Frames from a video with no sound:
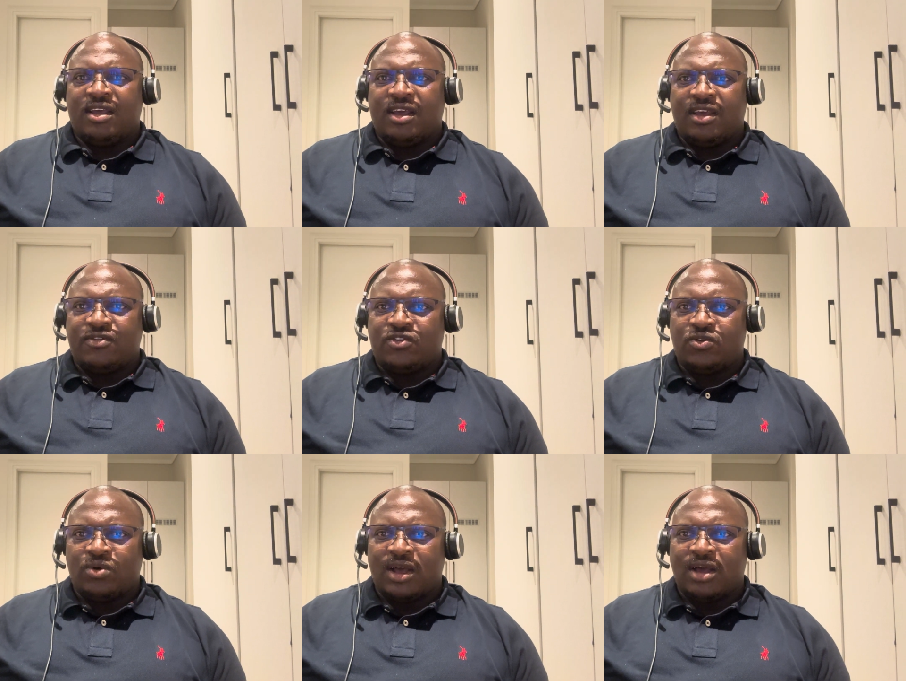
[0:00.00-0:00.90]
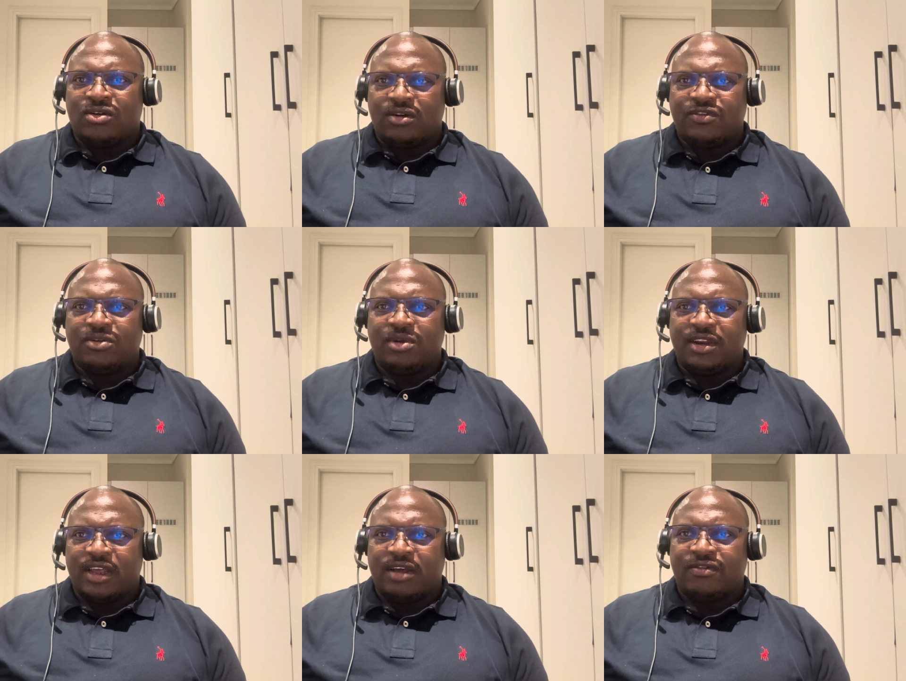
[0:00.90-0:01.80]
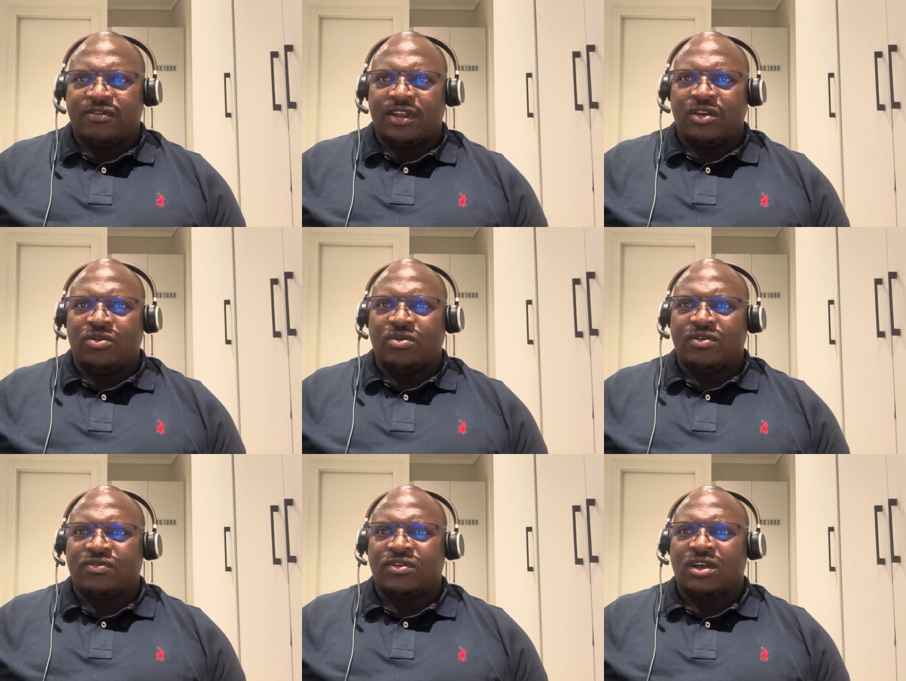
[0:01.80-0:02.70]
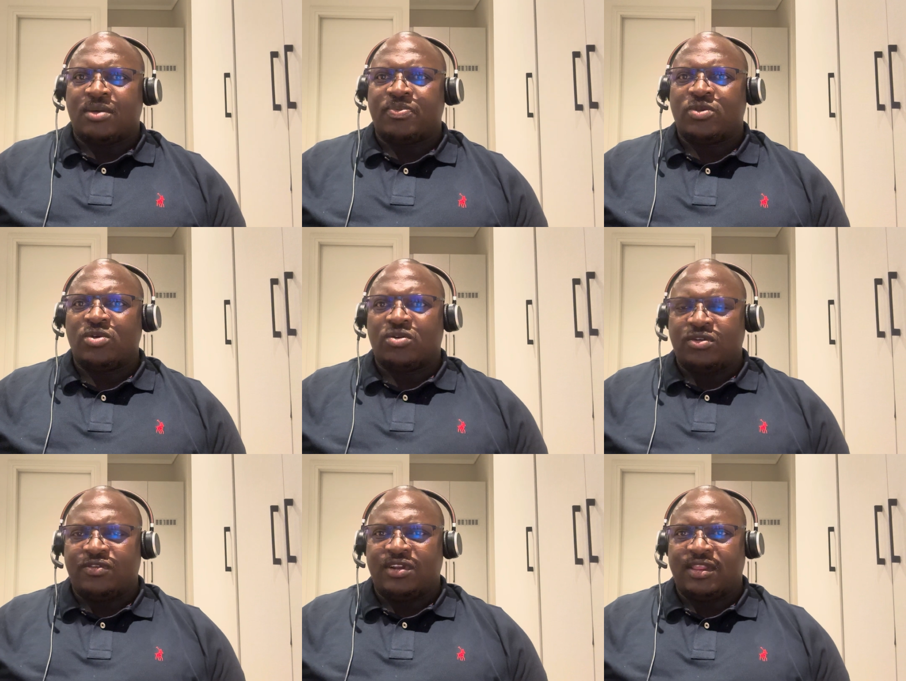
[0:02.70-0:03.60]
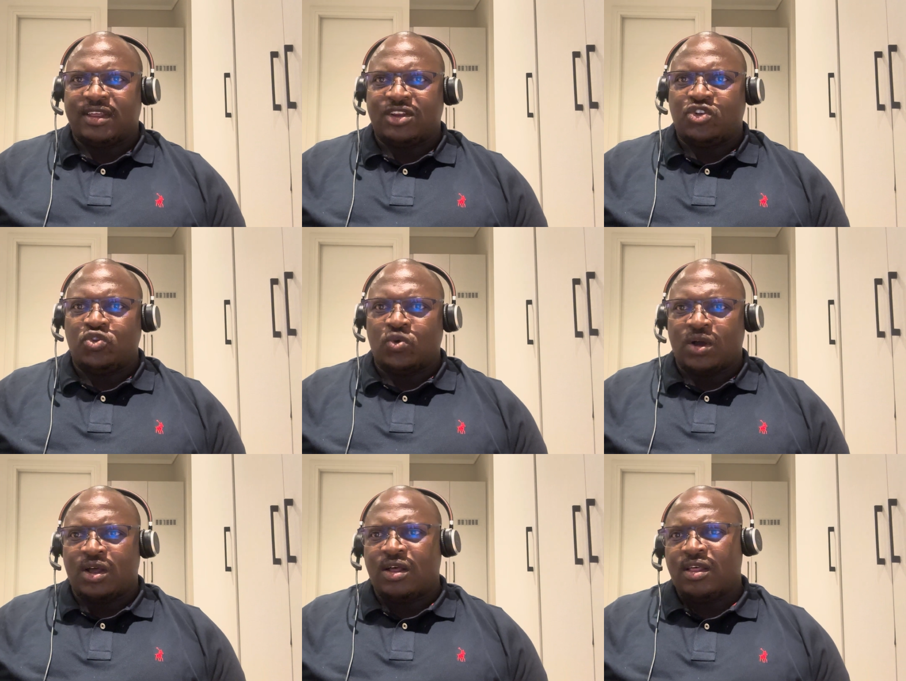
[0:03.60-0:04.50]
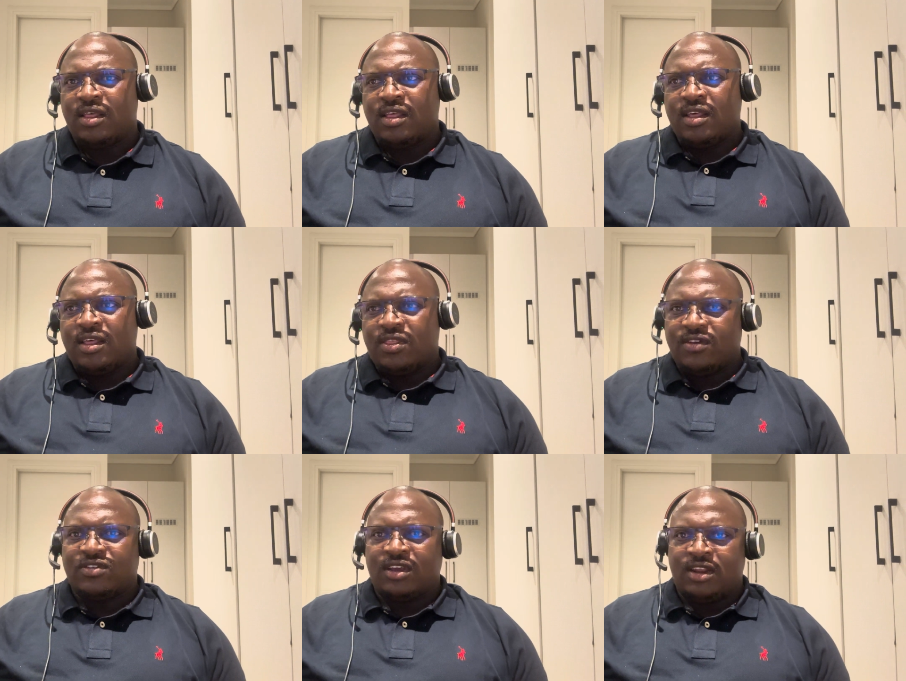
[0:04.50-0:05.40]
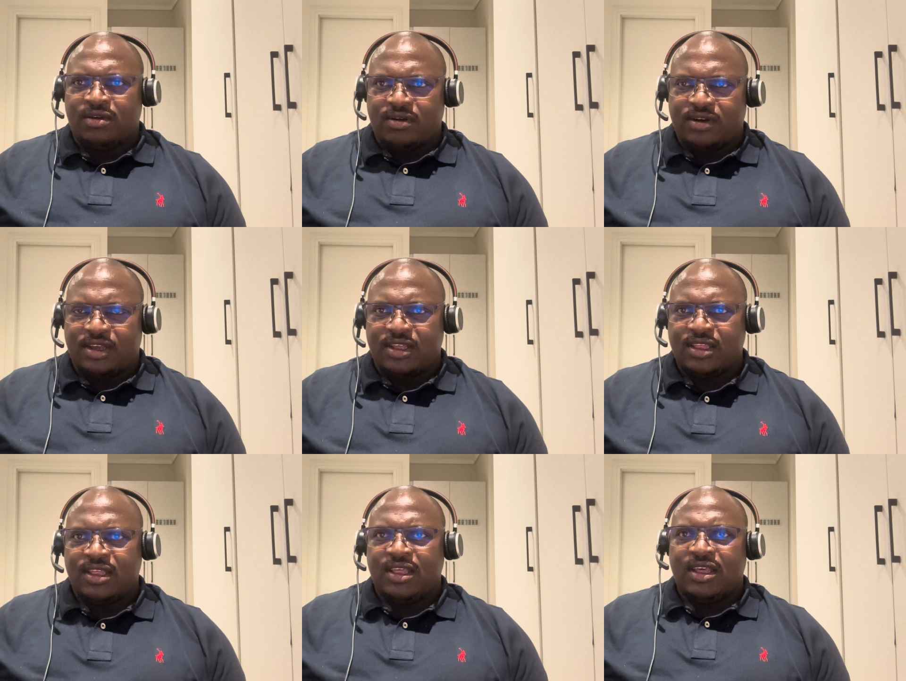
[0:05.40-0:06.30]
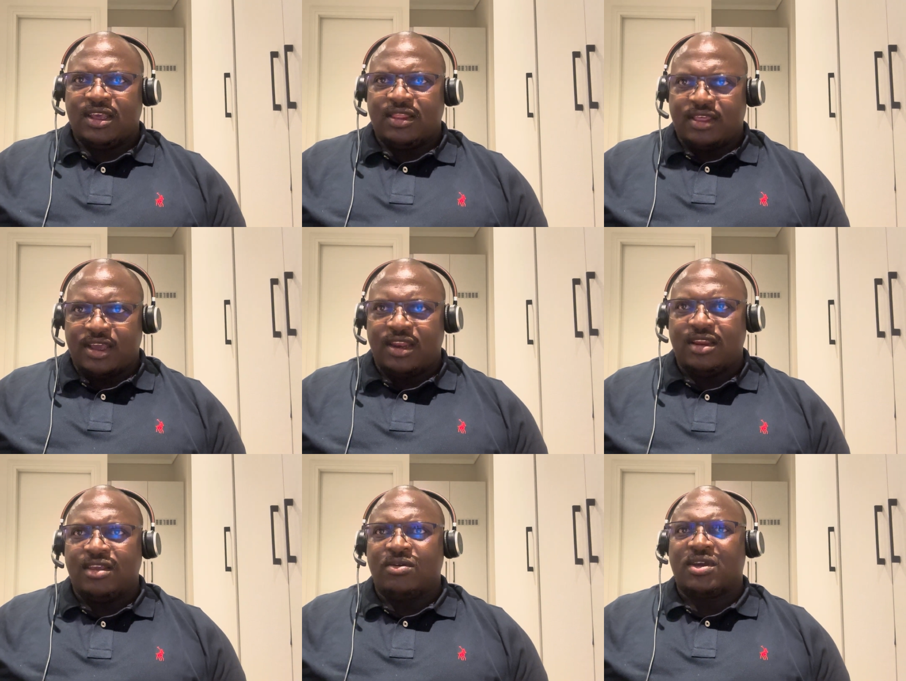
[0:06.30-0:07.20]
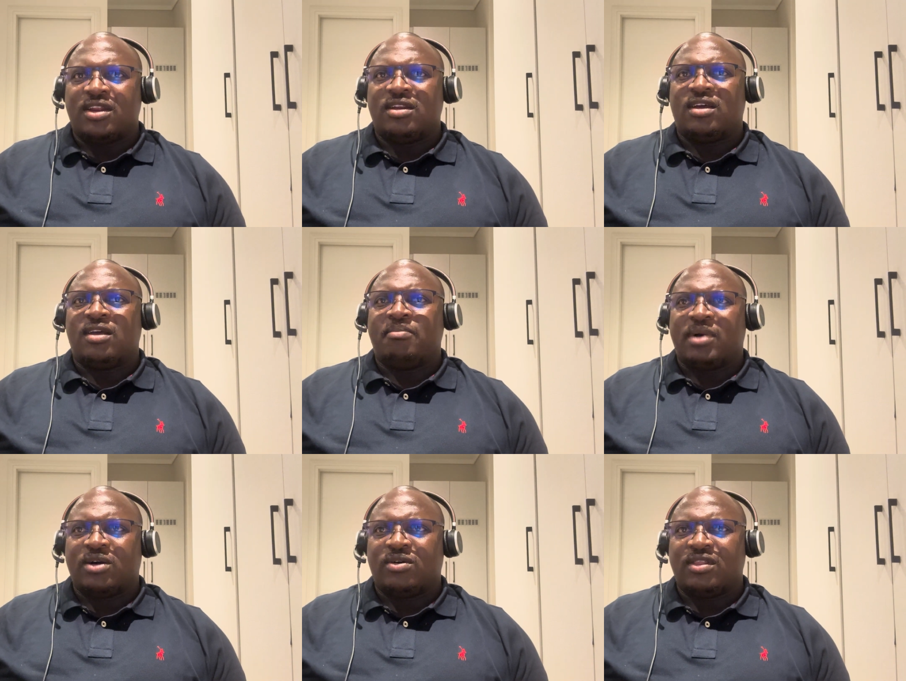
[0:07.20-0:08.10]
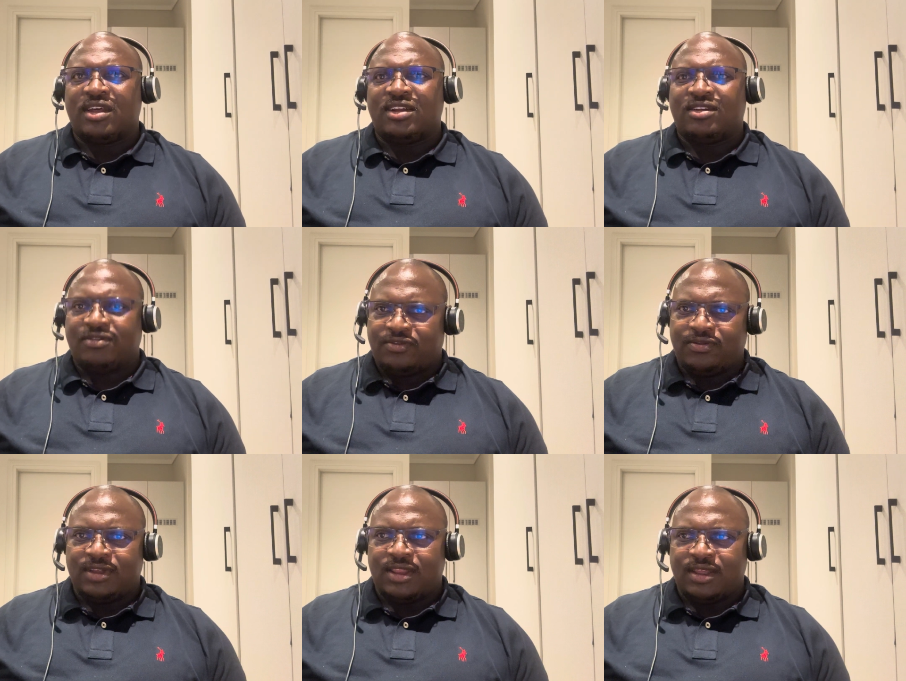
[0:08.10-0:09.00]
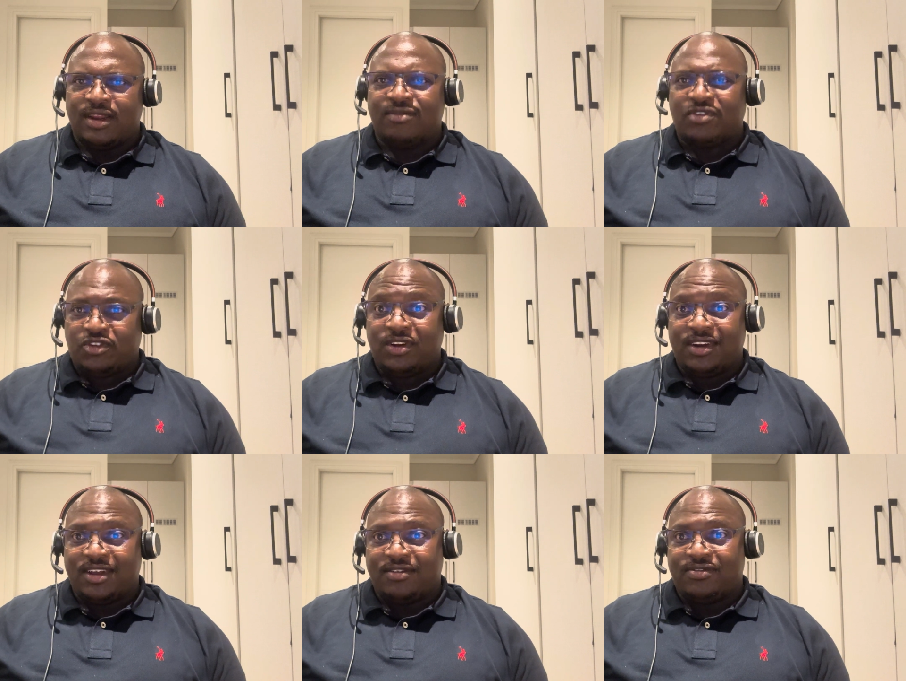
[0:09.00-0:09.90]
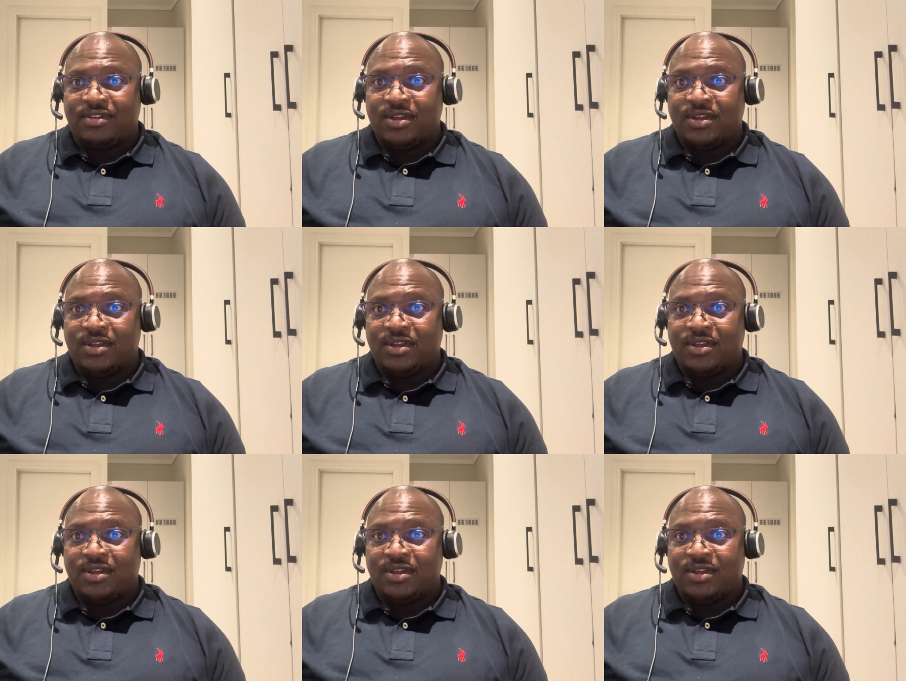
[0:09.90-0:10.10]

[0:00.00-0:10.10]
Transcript: if you are comfortable enough and you have you're confident that you are things are in order, then you can embark on that. And then fortunately enough,